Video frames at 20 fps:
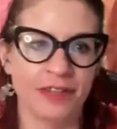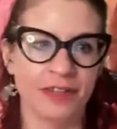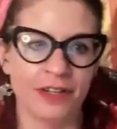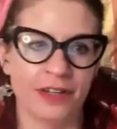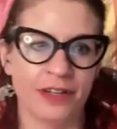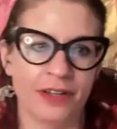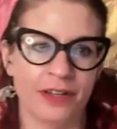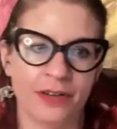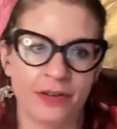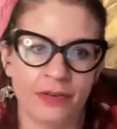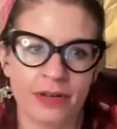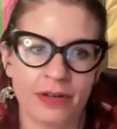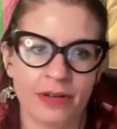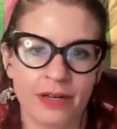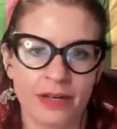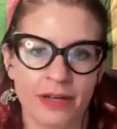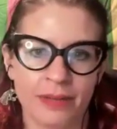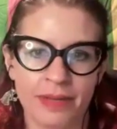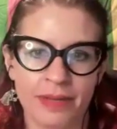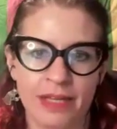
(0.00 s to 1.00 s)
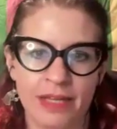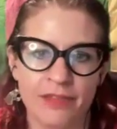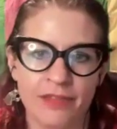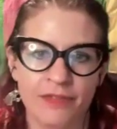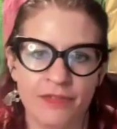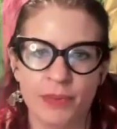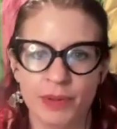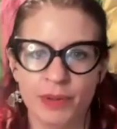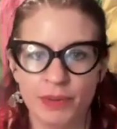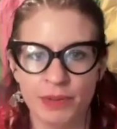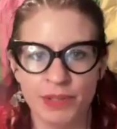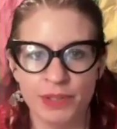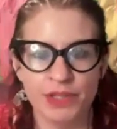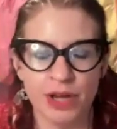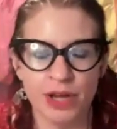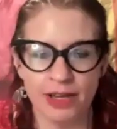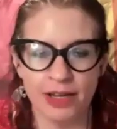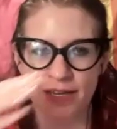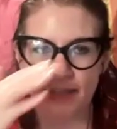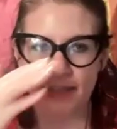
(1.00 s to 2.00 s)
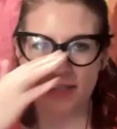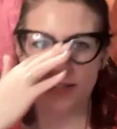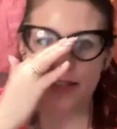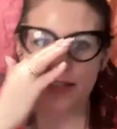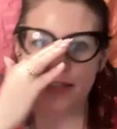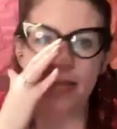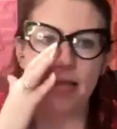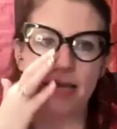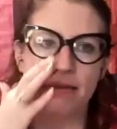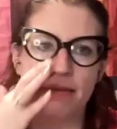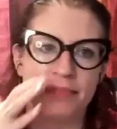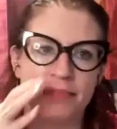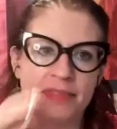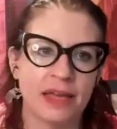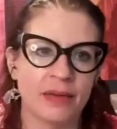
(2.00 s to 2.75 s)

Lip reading: you know, and if we were talking to them,